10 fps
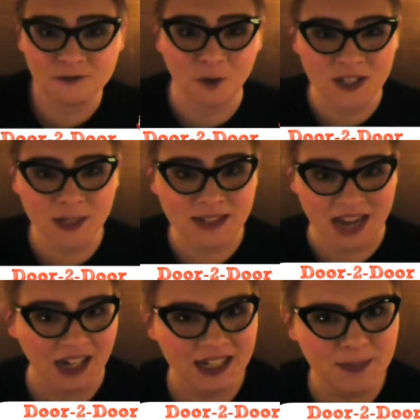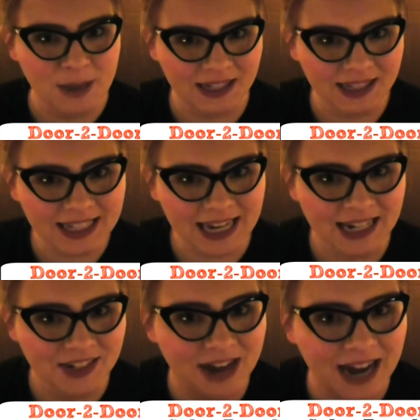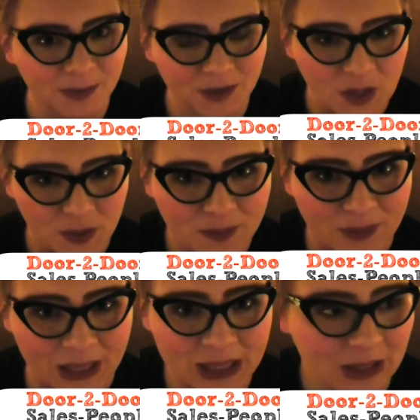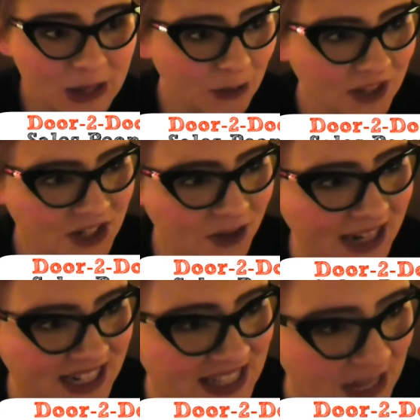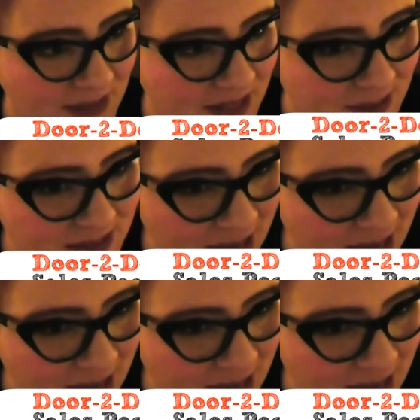forcing me to unexpectedly interact with human beings while they try to sell me some